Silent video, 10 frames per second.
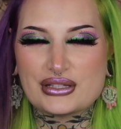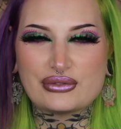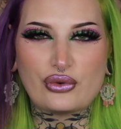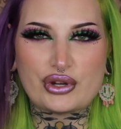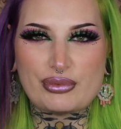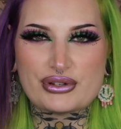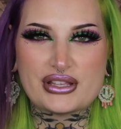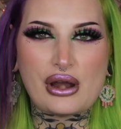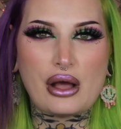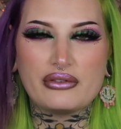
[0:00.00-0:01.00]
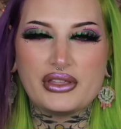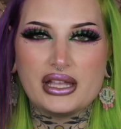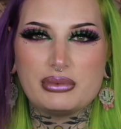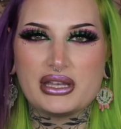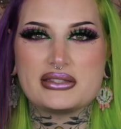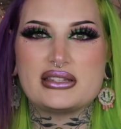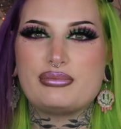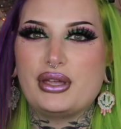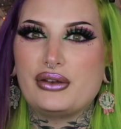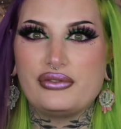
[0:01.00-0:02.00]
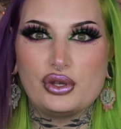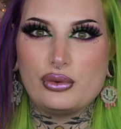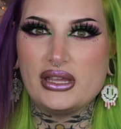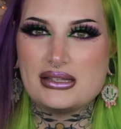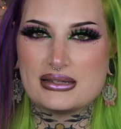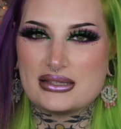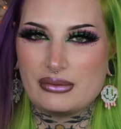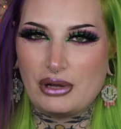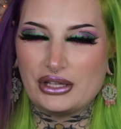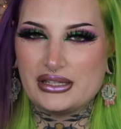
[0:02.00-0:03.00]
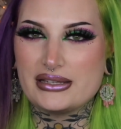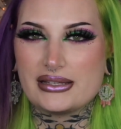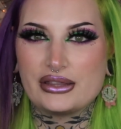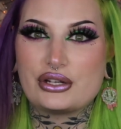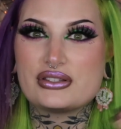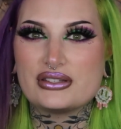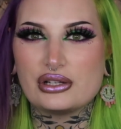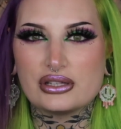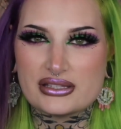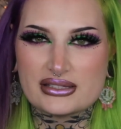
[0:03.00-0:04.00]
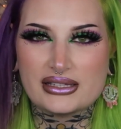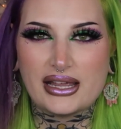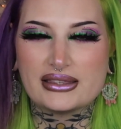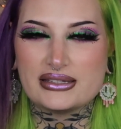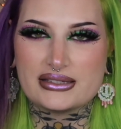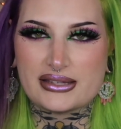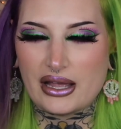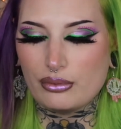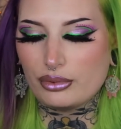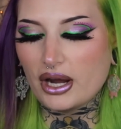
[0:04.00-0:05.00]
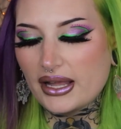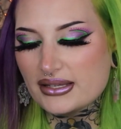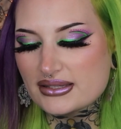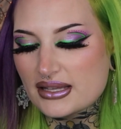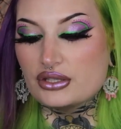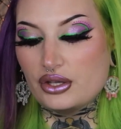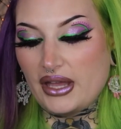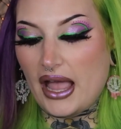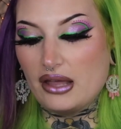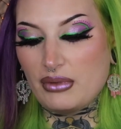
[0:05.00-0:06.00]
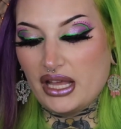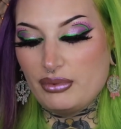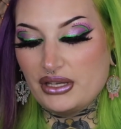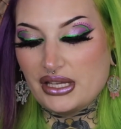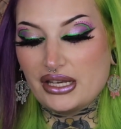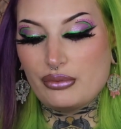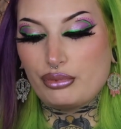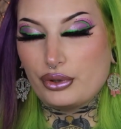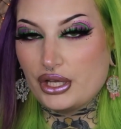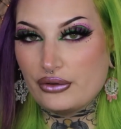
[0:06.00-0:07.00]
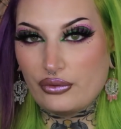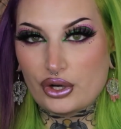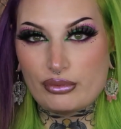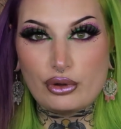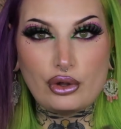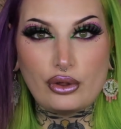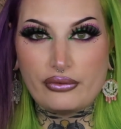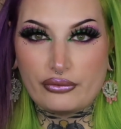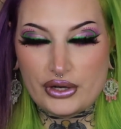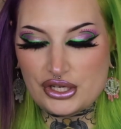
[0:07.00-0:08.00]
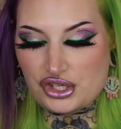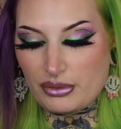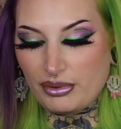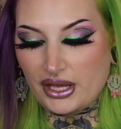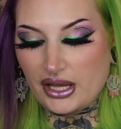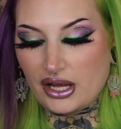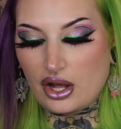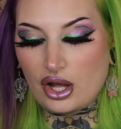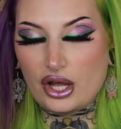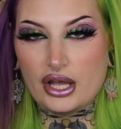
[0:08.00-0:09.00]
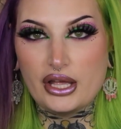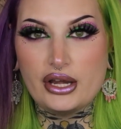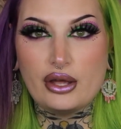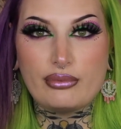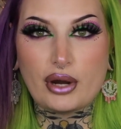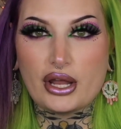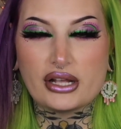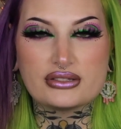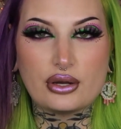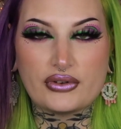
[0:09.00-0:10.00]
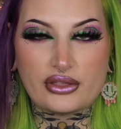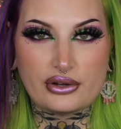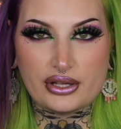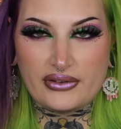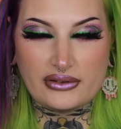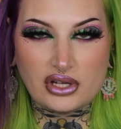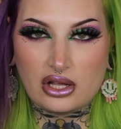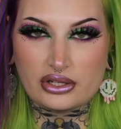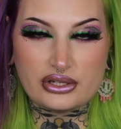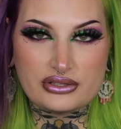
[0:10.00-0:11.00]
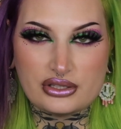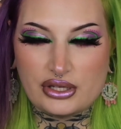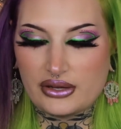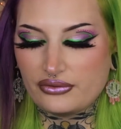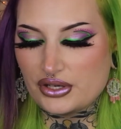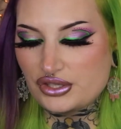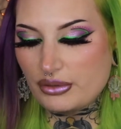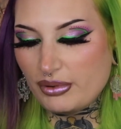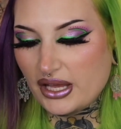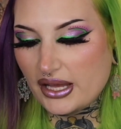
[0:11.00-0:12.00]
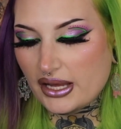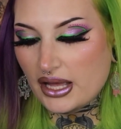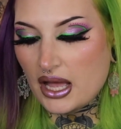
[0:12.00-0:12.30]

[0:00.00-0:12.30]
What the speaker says: this 40% off thing because it's been a few weeks since I bought these and they're still listed at the discount price. So yeah, in my opinion, pretty affordable. Free shipping on products over $35, so you get free shipping.